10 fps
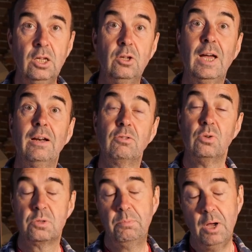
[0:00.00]
You can of
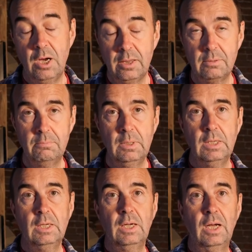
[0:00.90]
course buy them,
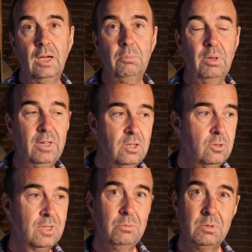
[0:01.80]
but they do
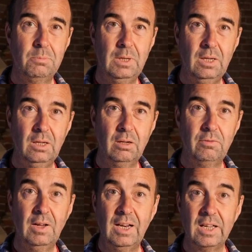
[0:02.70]
seem to be
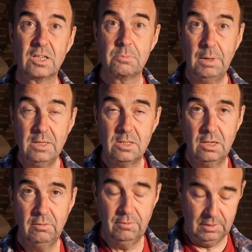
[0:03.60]
fairly
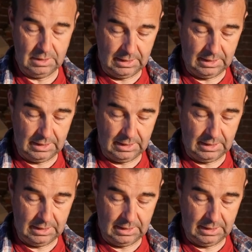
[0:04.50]
expensive,